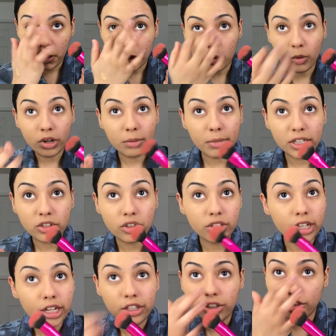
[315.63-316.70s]
you want to make sure
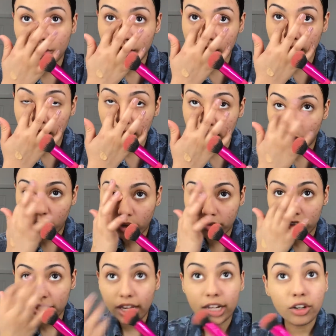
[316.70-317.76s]
that you're using more of
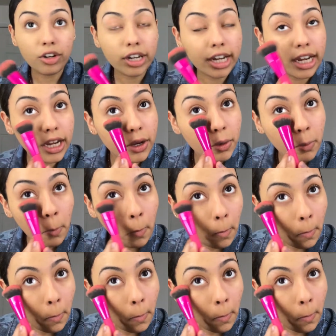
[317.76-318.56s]
a lighter hand